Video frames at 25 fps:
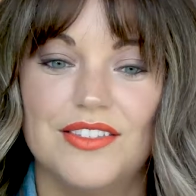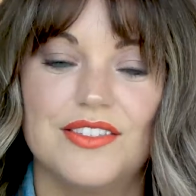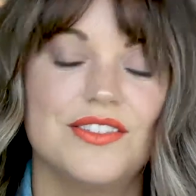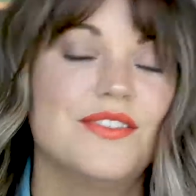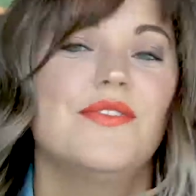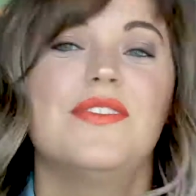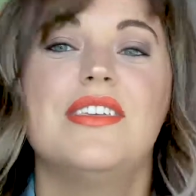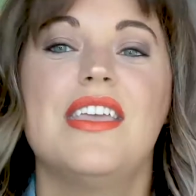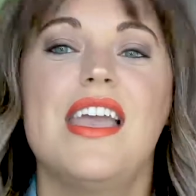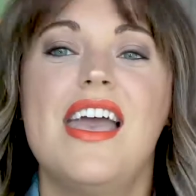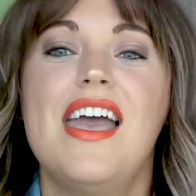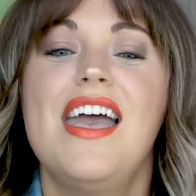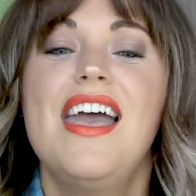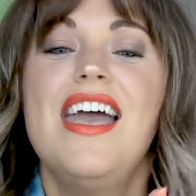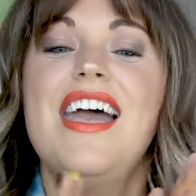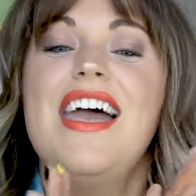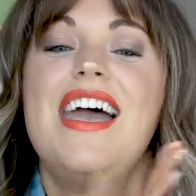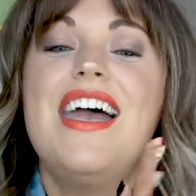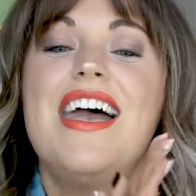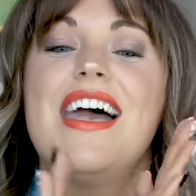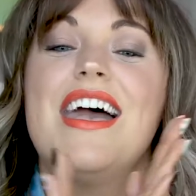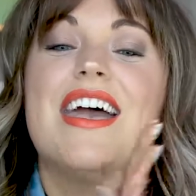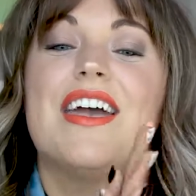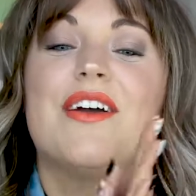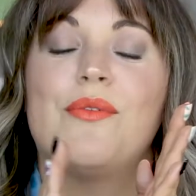So
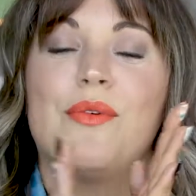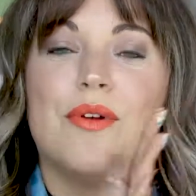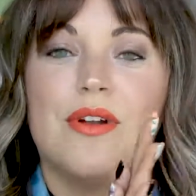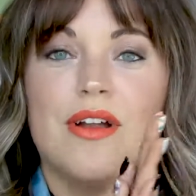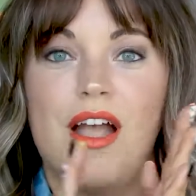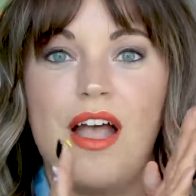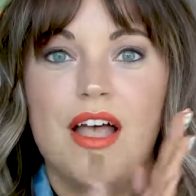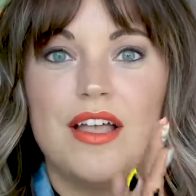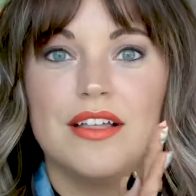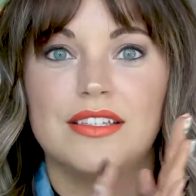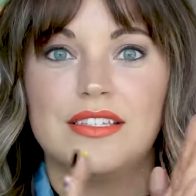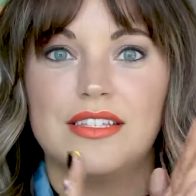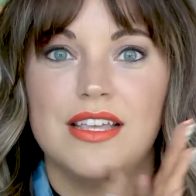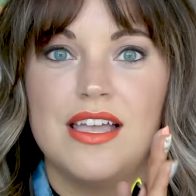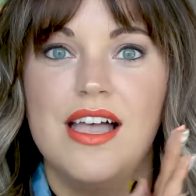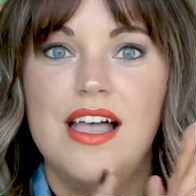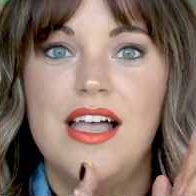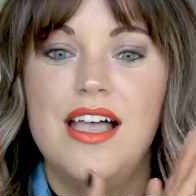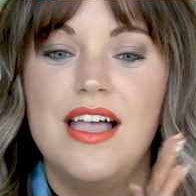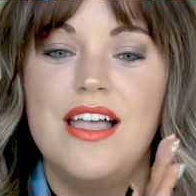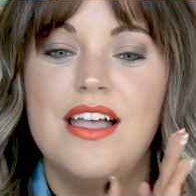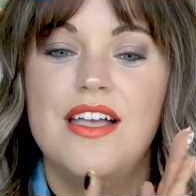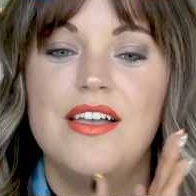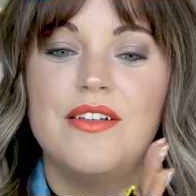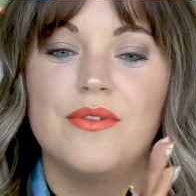yay, we're all
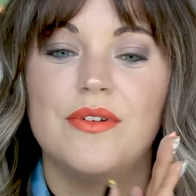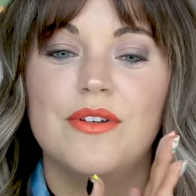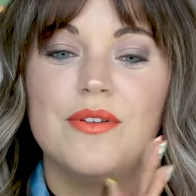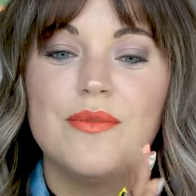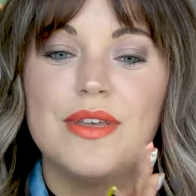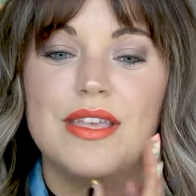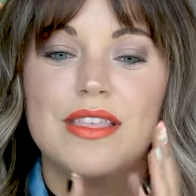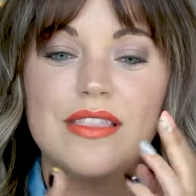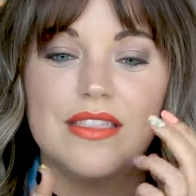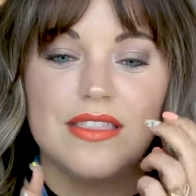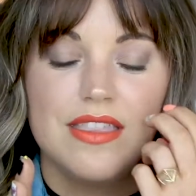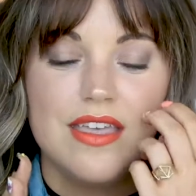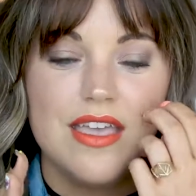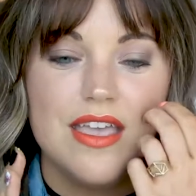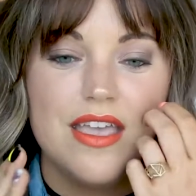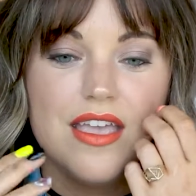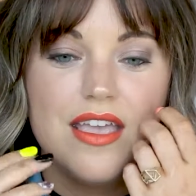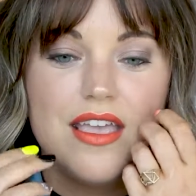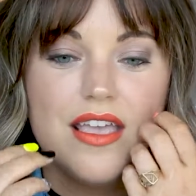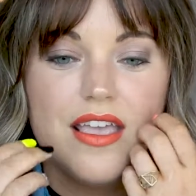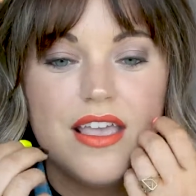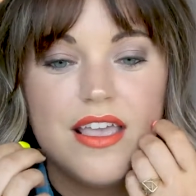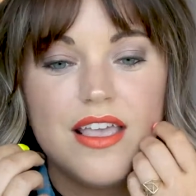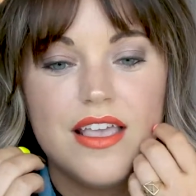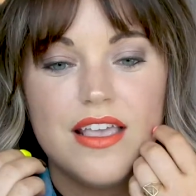done. What do we
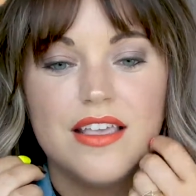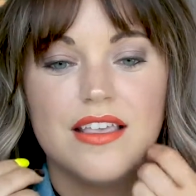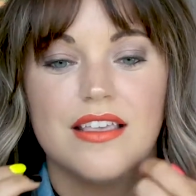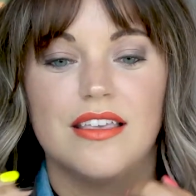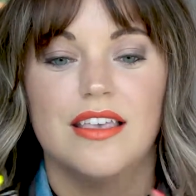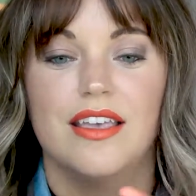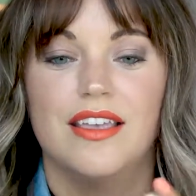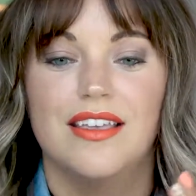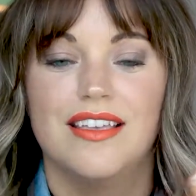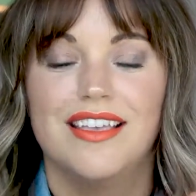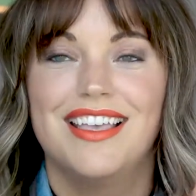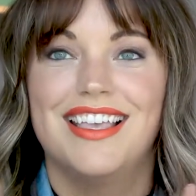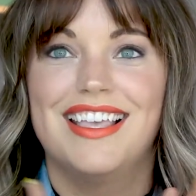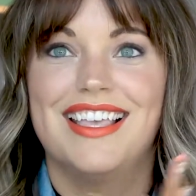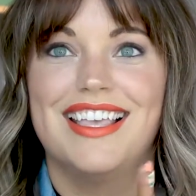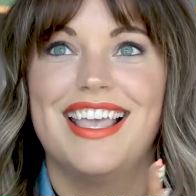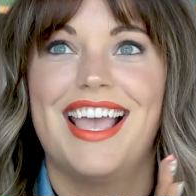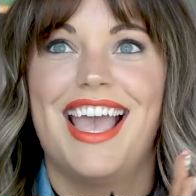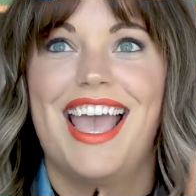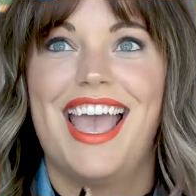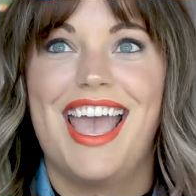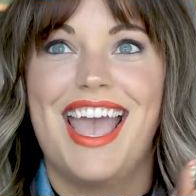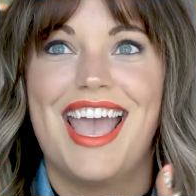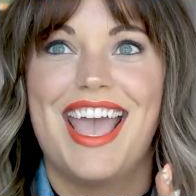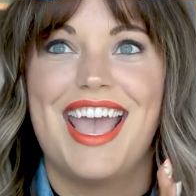think?
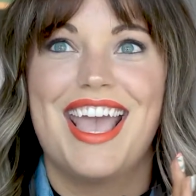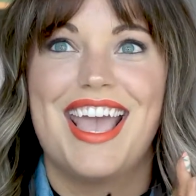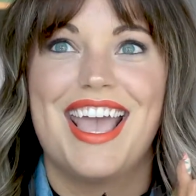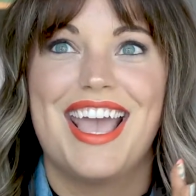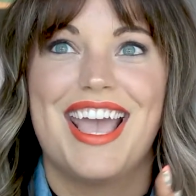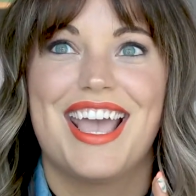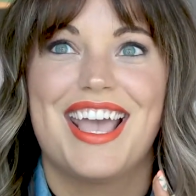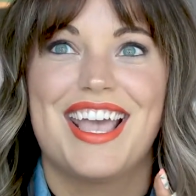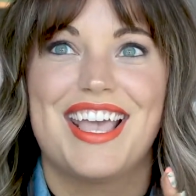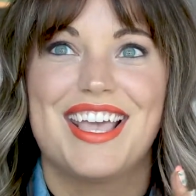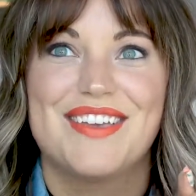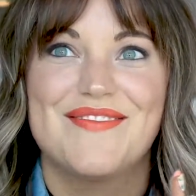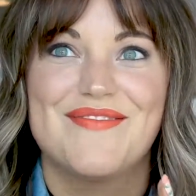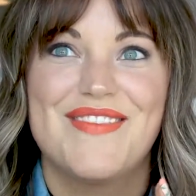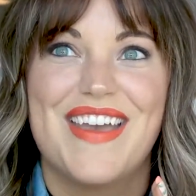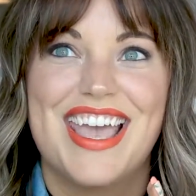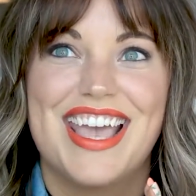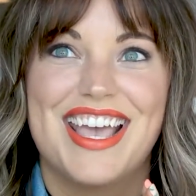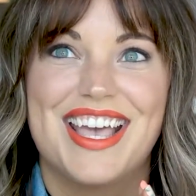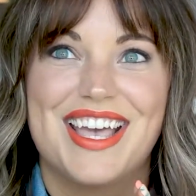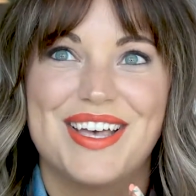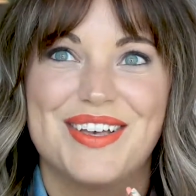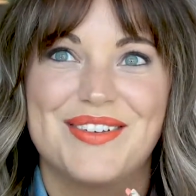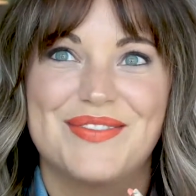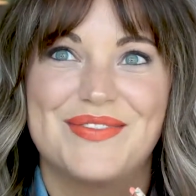Yay,
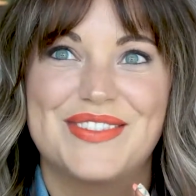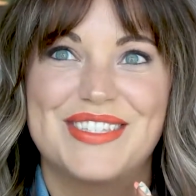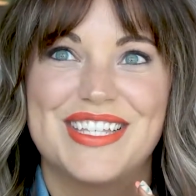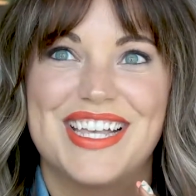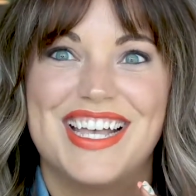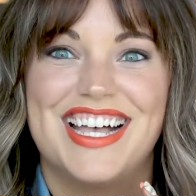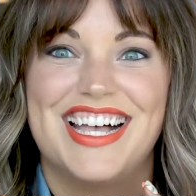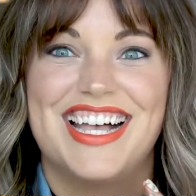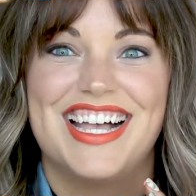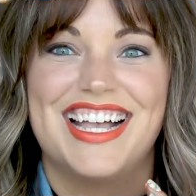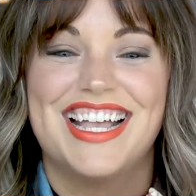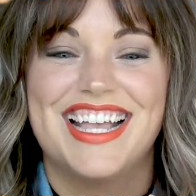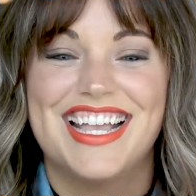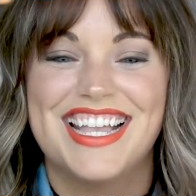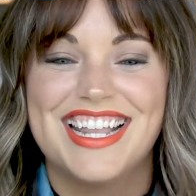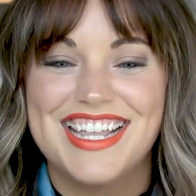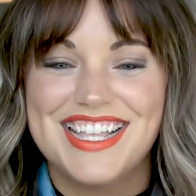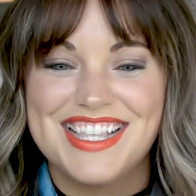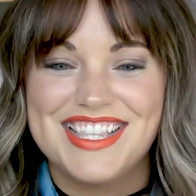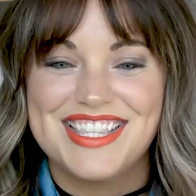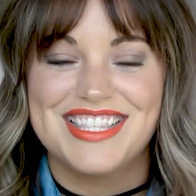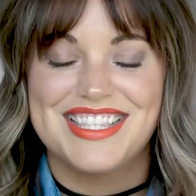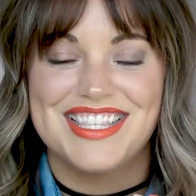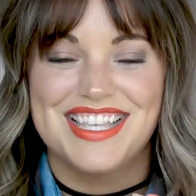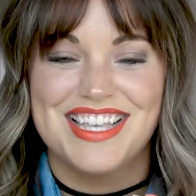makeup's on.
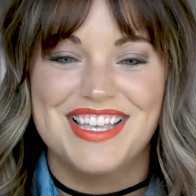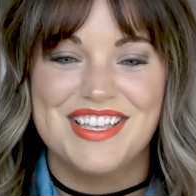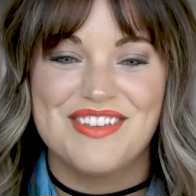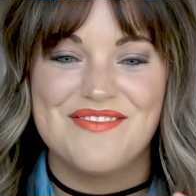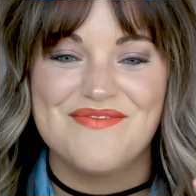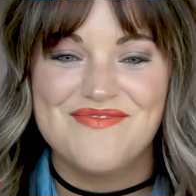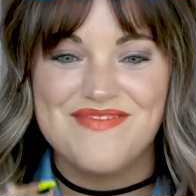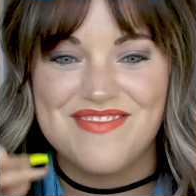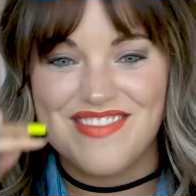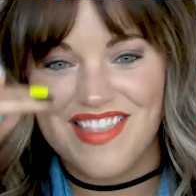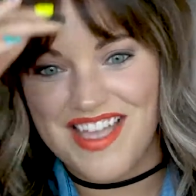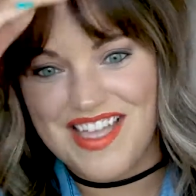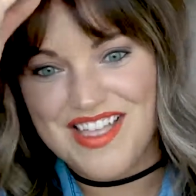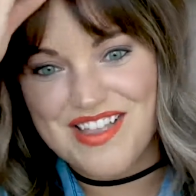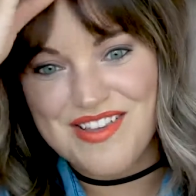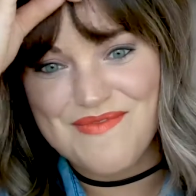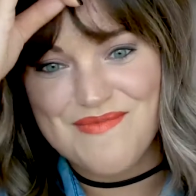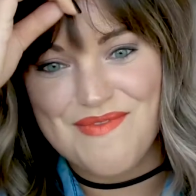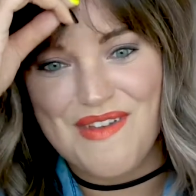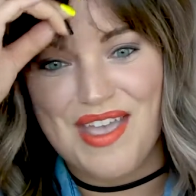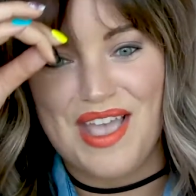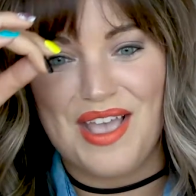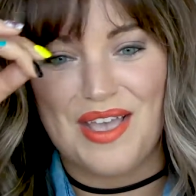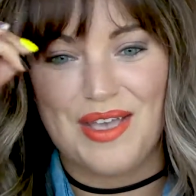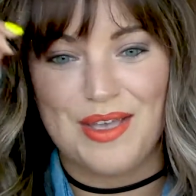It's
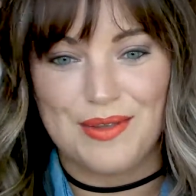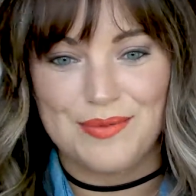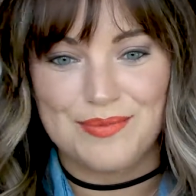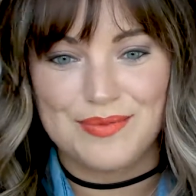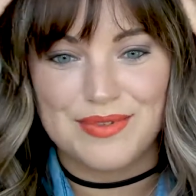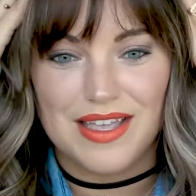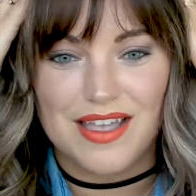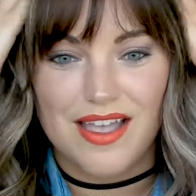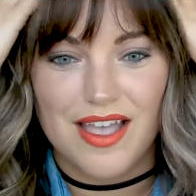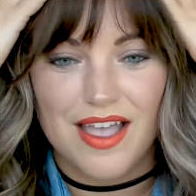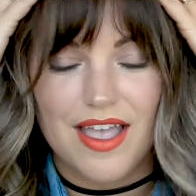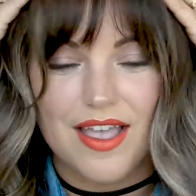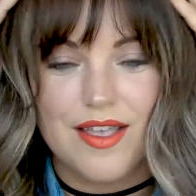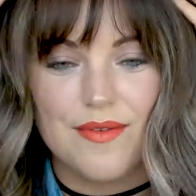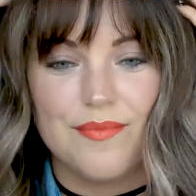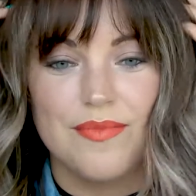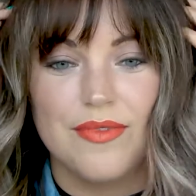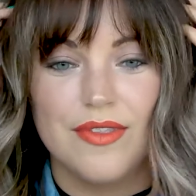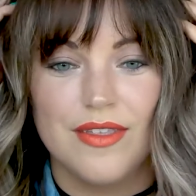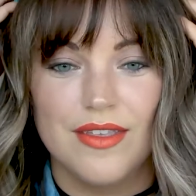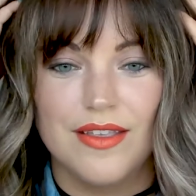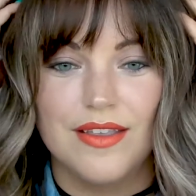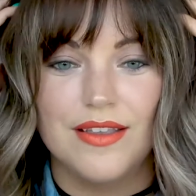done makeup time.